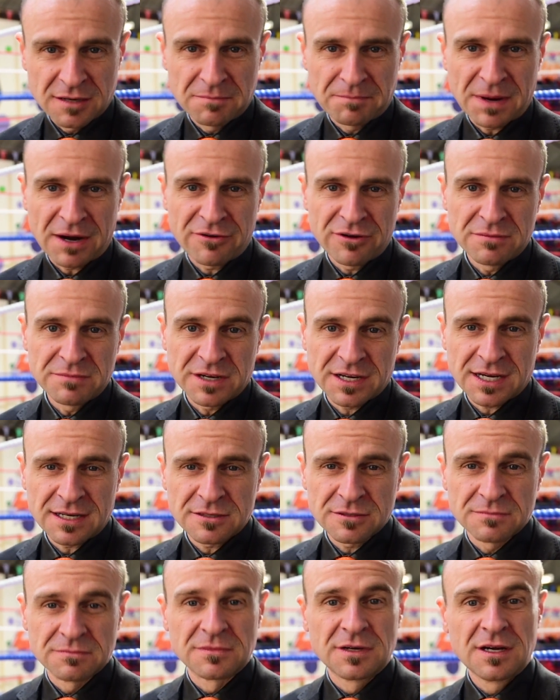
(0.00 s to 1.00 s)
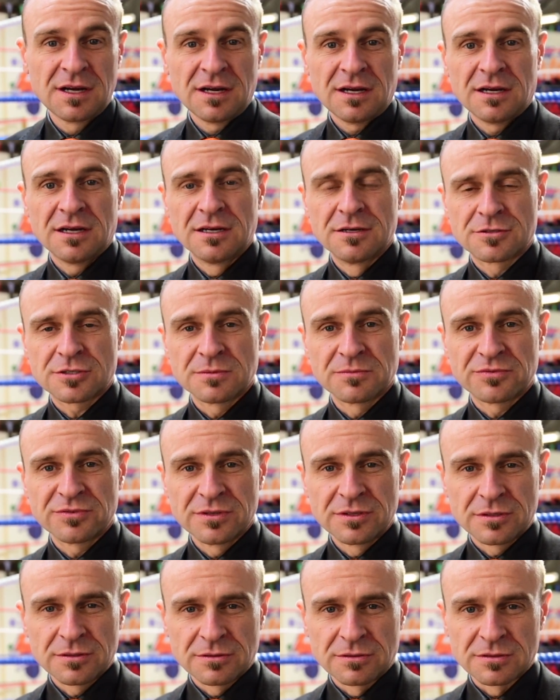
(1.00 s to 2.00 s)
Barry McAdam, who's come
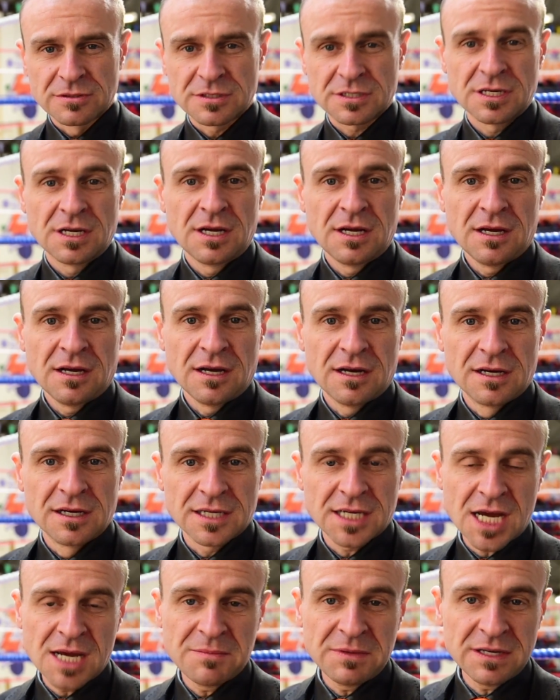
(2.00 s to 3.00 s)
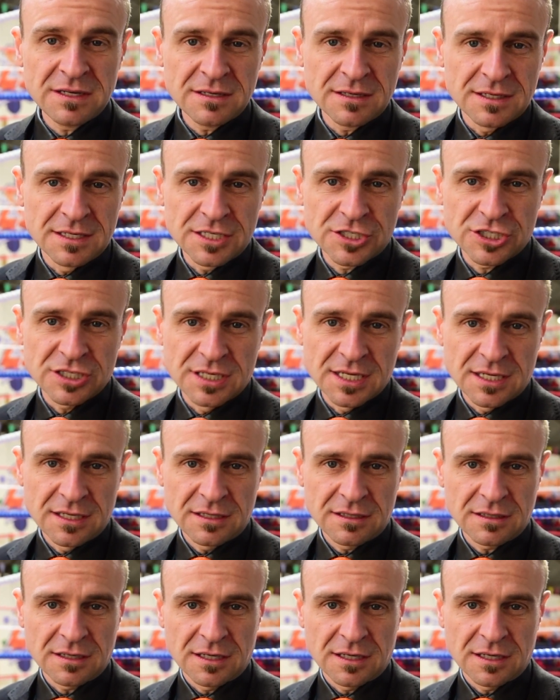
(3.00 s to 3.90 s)
through the doors. He came in initially